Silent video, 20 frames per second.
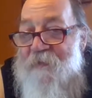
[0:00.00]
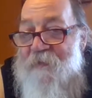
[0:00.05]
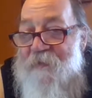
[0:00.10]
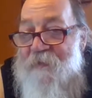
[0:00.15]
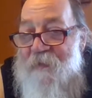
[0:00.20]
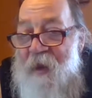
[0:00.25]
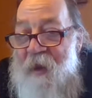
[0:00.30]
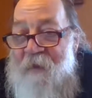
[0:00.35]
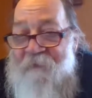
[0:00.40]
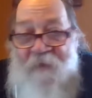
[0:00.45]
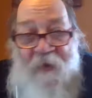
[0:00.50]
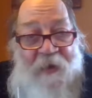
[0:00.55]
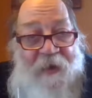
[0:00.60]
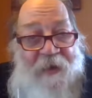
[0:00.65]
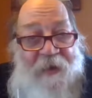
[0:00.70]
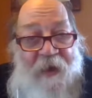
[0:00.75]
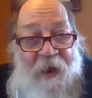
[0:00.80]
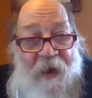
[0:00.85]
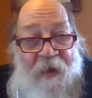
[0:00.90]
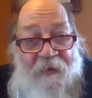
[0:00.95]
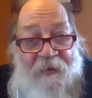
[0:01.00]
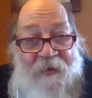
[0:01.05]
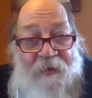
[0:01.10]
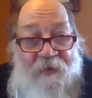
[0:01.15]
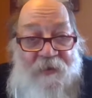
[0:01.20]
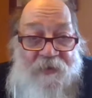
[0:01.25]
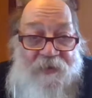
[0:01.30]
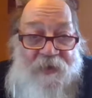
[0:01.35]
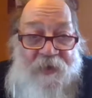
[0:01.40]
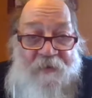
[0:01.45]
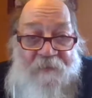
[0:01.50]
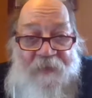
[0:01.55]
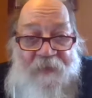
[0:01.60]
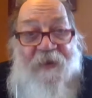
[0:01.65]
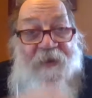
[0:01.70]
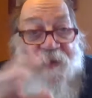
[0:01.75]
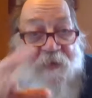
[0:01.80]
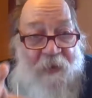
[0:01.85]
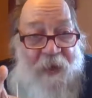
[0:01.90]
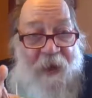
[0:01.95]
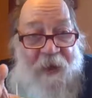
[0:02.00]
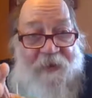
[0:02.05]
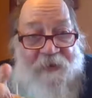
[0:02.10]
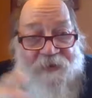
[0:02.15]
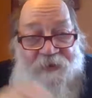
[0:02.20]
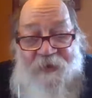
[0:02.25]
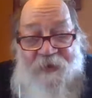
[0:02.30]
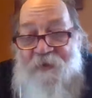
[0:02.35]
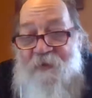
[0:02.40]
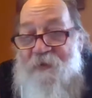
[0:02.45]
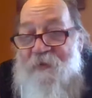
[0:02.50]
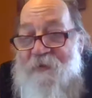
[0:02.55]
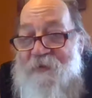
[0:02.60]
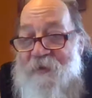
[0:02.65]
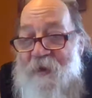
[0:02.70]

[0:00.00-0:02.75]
I have no idea how to use it, but you guys do.